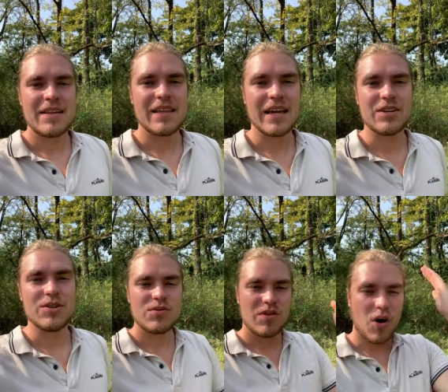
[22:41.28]
Thank
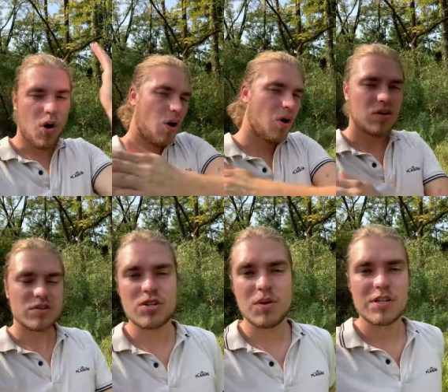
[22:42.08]
you all
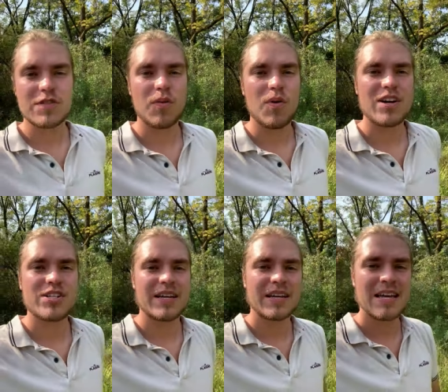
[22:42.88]
so much for
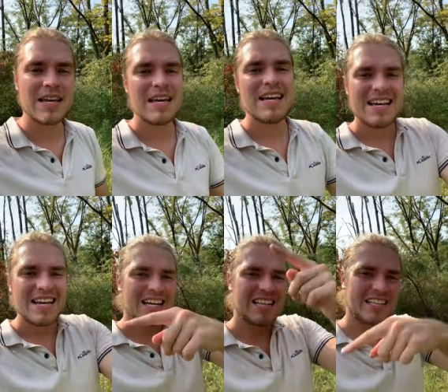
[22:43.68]
watching.
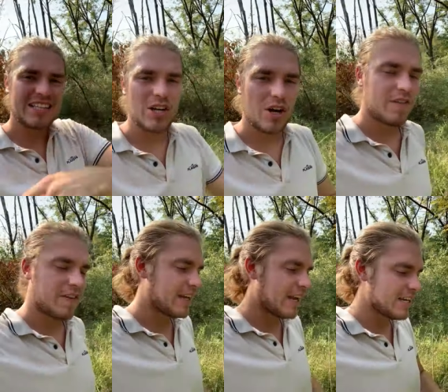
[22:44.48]
Click the
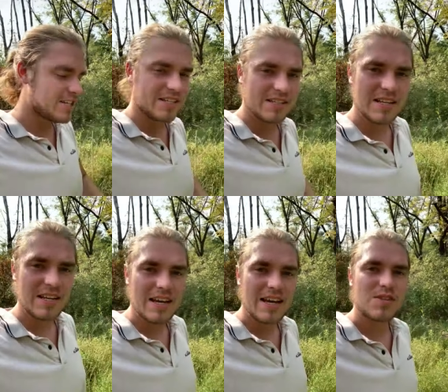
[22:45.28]
notifications
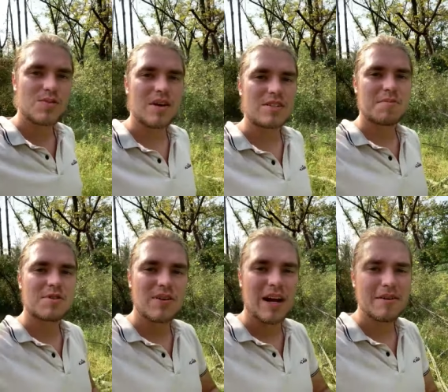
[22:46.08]
as well.
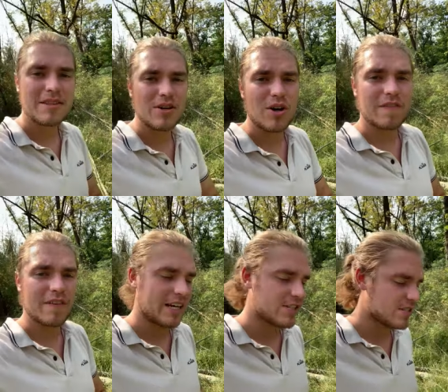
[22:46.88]
Subscribe, hit the
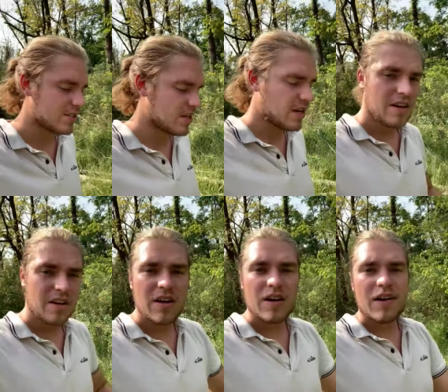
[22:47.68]
notifications
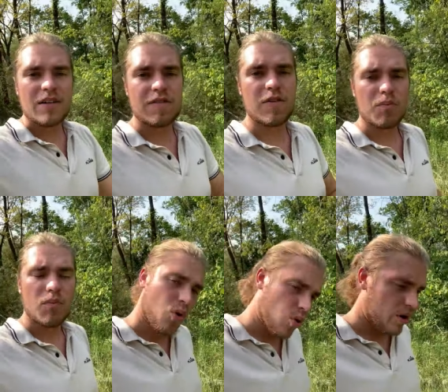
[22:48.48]
for
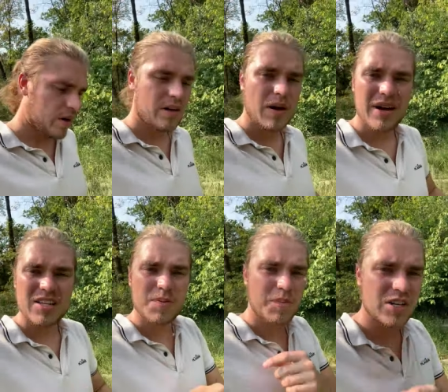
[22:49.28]
more
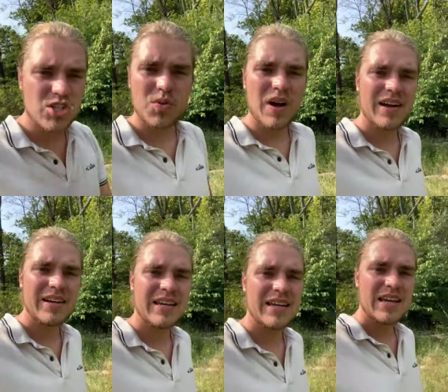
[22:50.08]
about
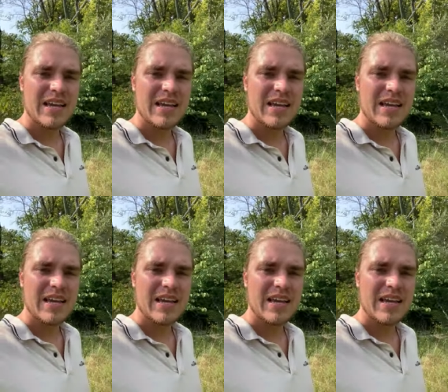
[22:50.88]
spirituality